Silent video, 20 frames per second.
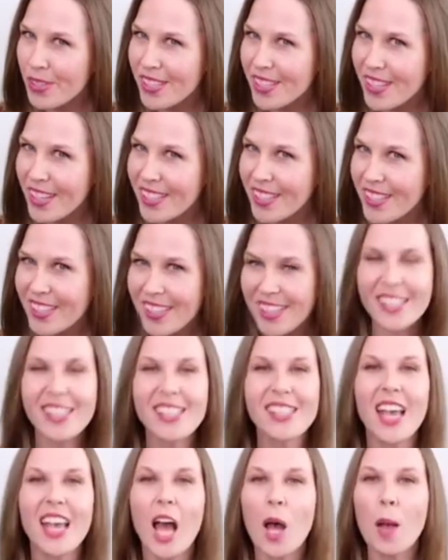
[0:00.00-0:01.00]
sentence,
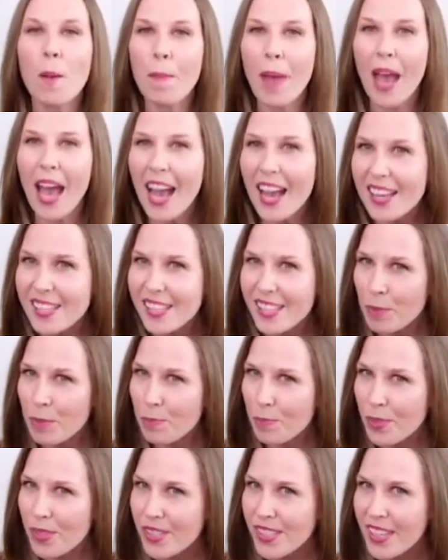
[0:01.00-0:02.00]
a past
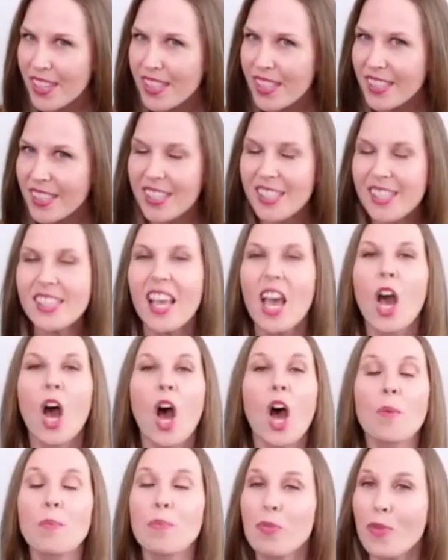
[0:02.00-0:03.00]
simple sentence,
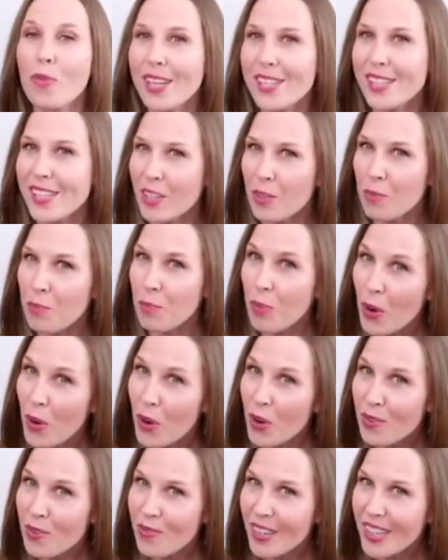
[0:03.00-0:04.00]
a present
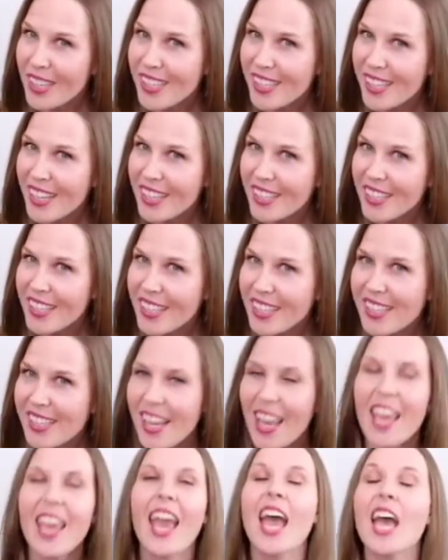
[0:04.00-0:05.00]
perfect sentence,
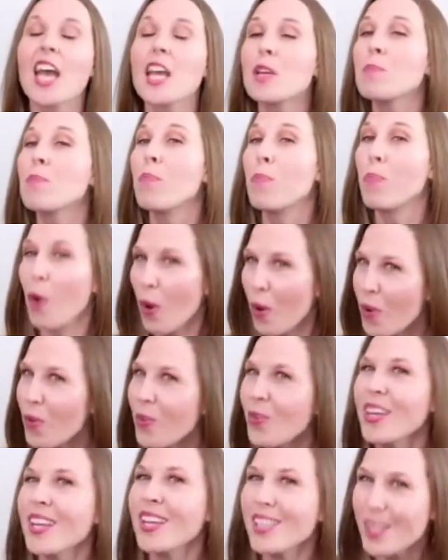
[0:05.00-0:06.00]
and
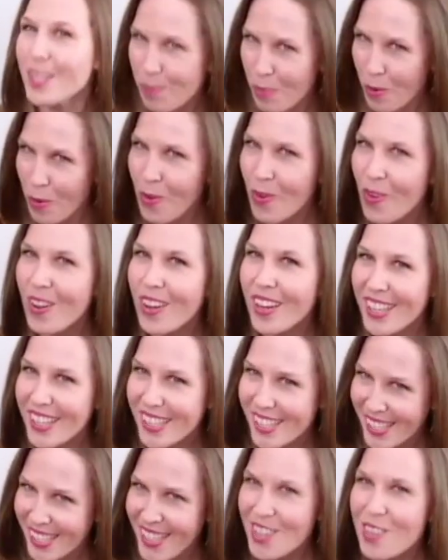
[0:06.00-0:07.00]
bonus
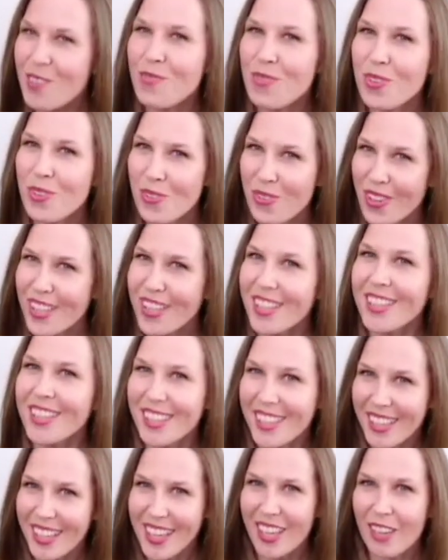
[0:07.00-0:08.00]
points if you can
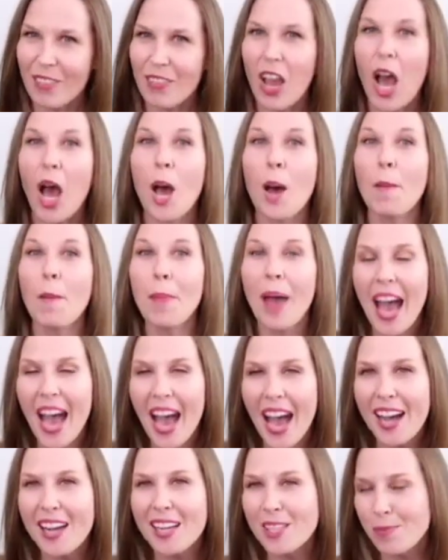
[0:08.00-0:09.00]
leave a
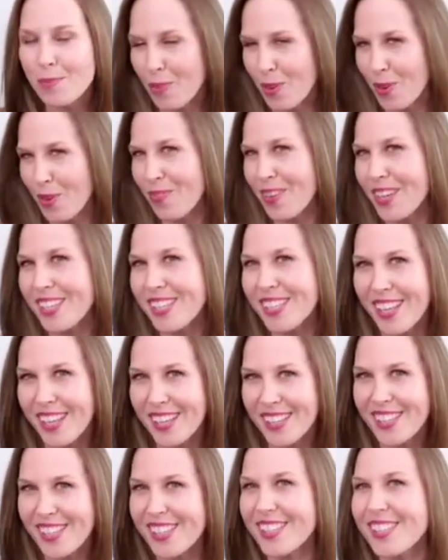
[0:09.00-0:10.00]
past perfect
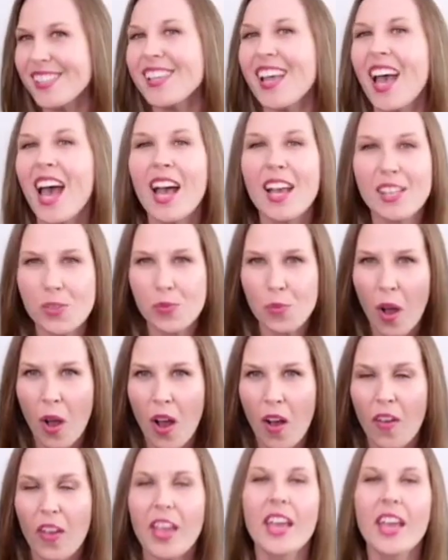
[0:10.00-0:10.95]
sentence as well.